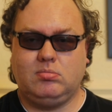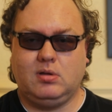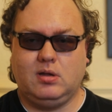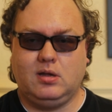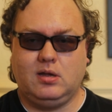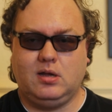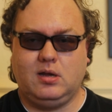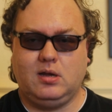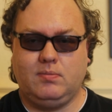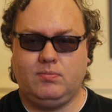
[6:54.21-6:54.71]

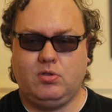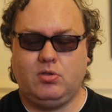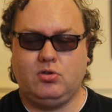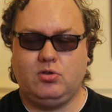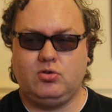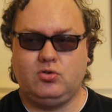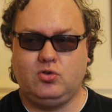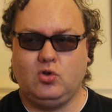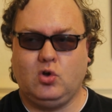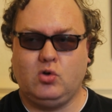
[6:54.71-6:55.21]
uh,
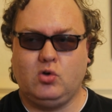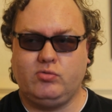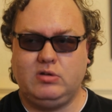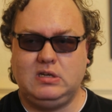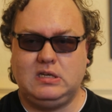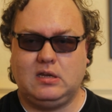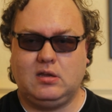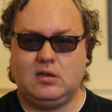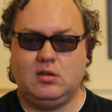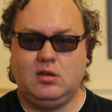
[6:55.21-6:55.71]
the
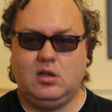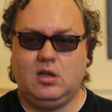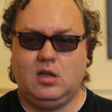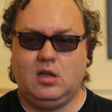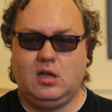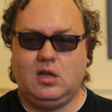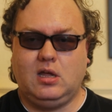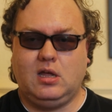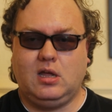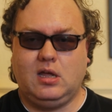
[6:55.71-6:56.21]
stories,
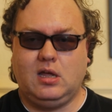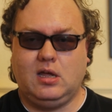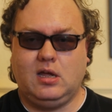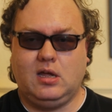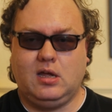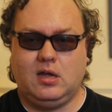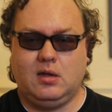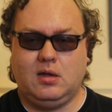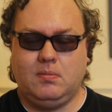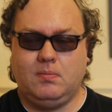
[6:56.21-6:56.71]

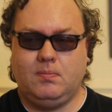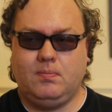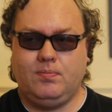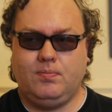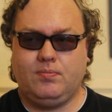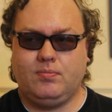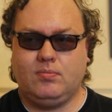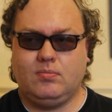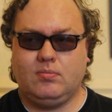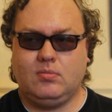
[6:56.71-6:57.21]
uh,
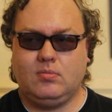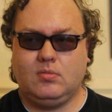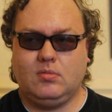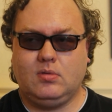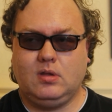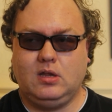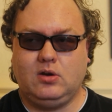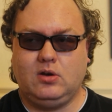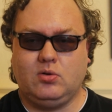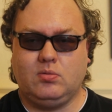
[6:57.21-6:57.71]

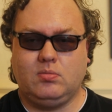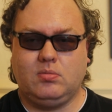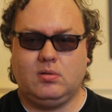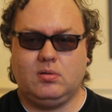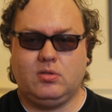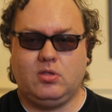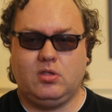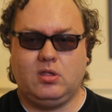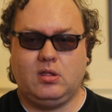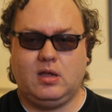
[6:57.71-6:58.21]
you
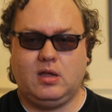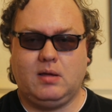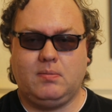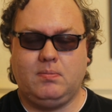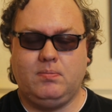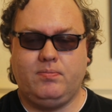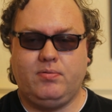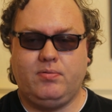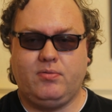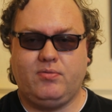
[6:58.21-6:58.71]
know, uh,
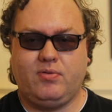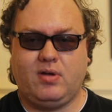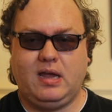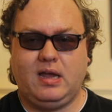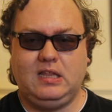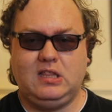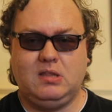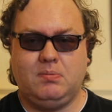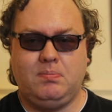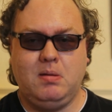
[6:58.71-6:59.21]

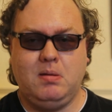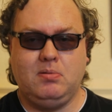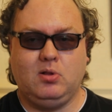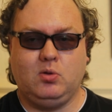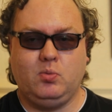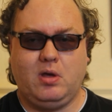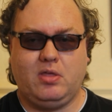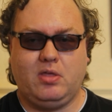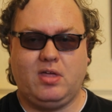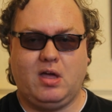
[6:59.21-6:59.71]
provide the
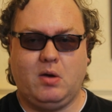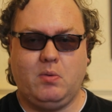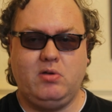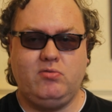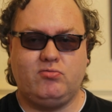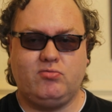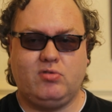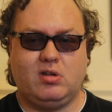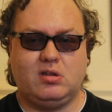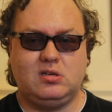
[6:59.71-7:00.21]
people with how
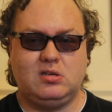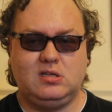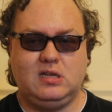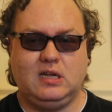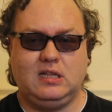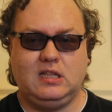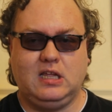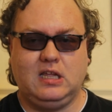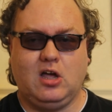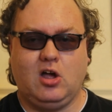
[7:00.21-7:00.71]

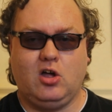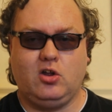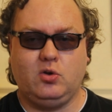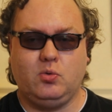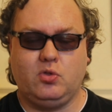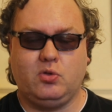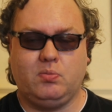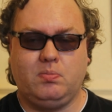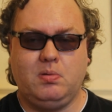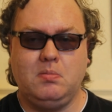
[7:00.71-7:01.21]
interesting they are to
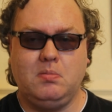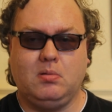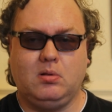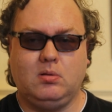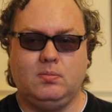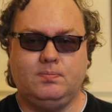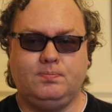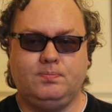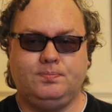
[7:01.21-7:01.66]
other people.